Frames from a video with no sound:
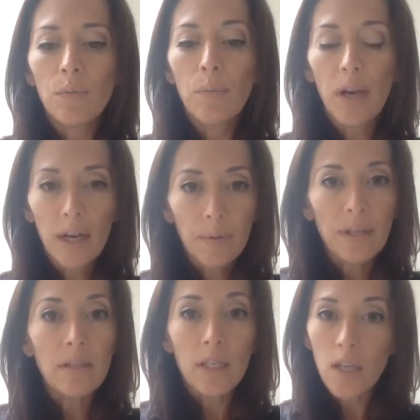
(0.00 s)
But
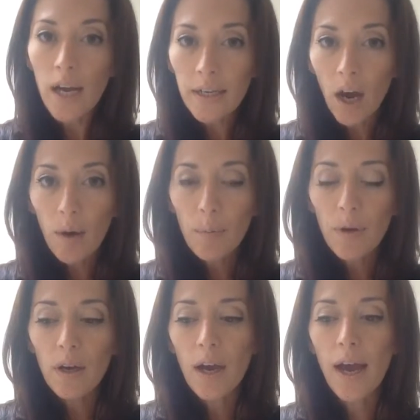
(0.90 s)
anyways, I signed up
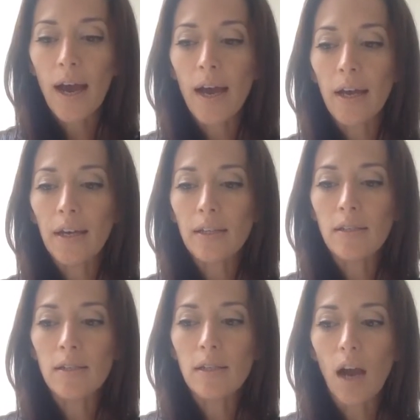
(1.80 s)

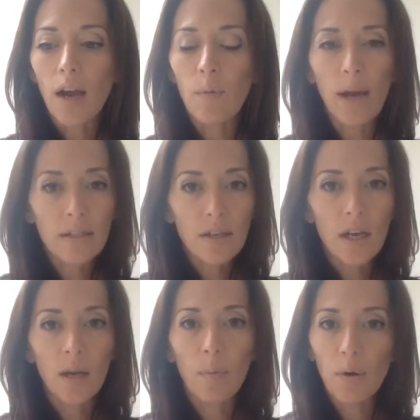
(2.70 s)
and I went
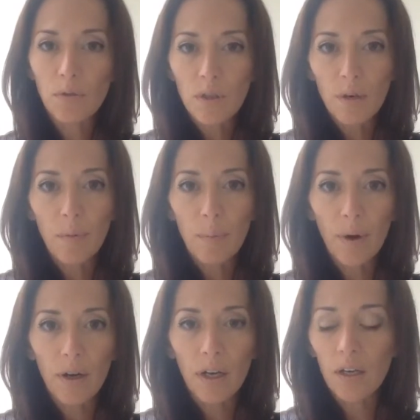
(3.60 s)
and I posted in my
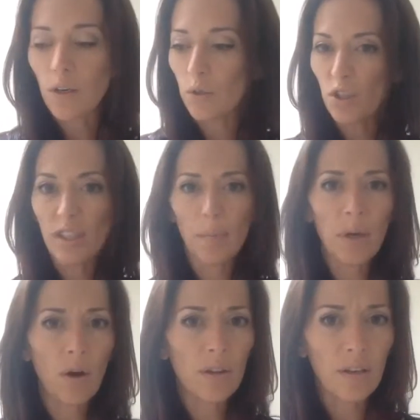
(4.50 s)
party. You know, she sent
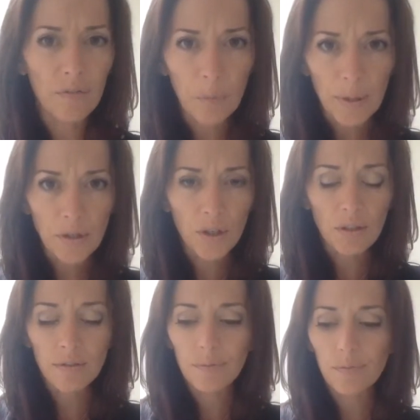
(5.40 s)
me all the information,
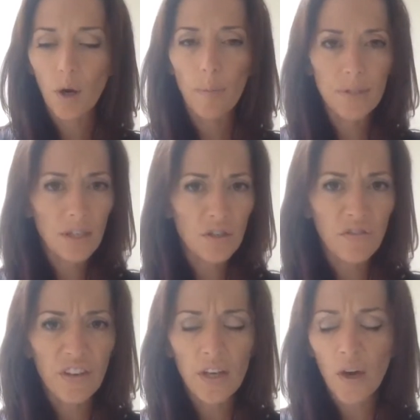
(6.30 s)

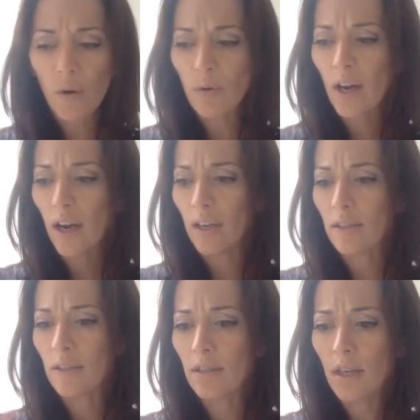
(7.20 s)
compensation video,
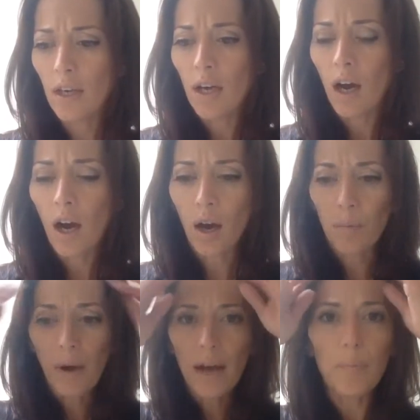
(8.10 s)

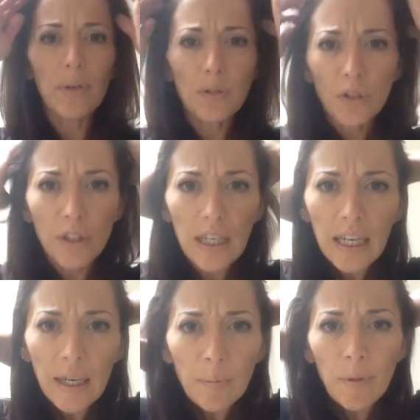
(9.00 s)
and how to build your
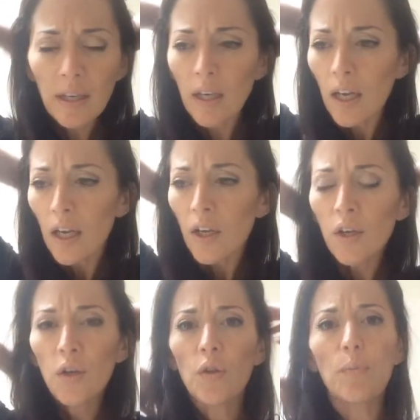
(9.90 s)
team, and,
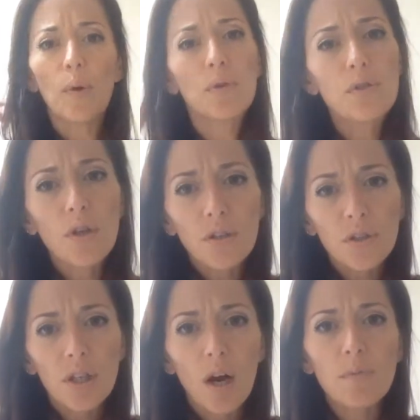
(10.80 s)
you know, the bonus
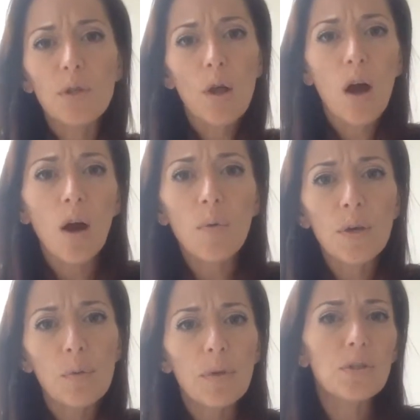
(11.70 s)
structure that comes along
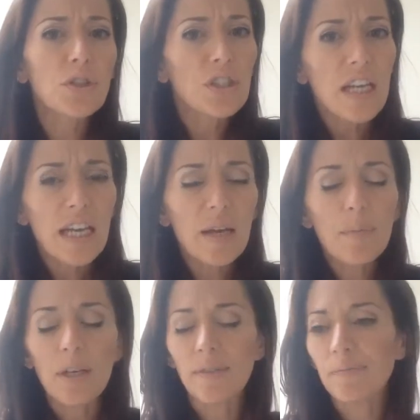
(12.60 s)
when you build your
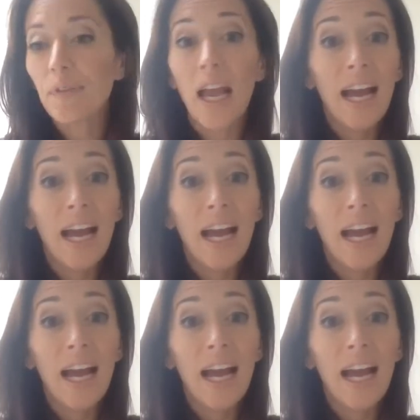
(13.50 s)
team. And